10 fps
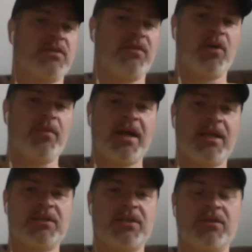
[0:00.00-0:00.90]
far back
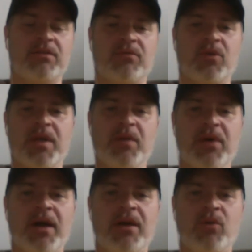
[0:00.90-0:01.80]
as the Roman
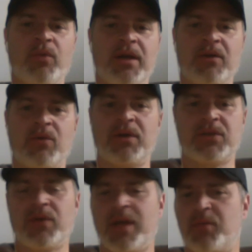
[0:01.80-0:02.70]
Empire, where it was
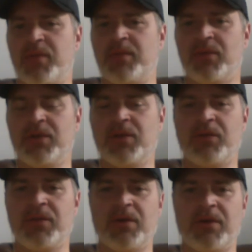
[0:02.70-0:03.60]
okay, people, you
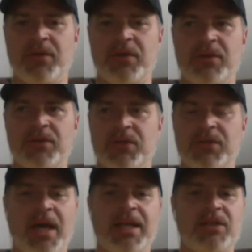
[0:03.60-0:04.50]
know, the the
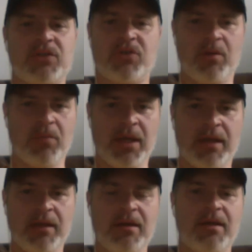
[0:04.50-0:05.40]
society is
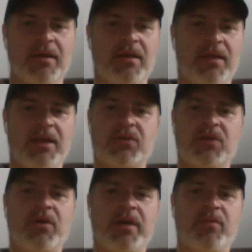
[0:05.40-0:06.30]
crumbling, things are
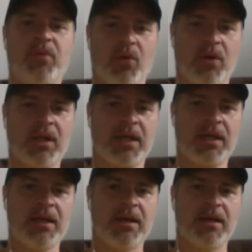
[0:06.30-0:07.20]
going
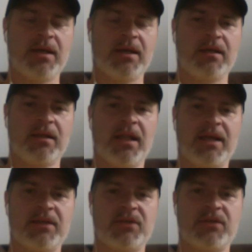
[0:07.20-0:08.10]
poorly.
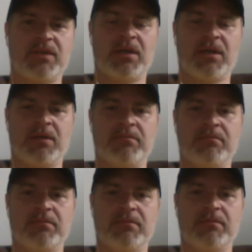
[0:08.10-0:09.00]
Let's
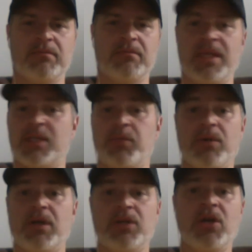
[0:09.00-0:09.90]
um, let's put
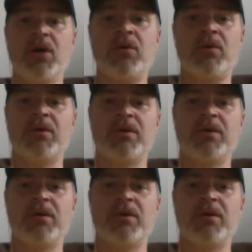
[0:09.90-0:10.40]
on a show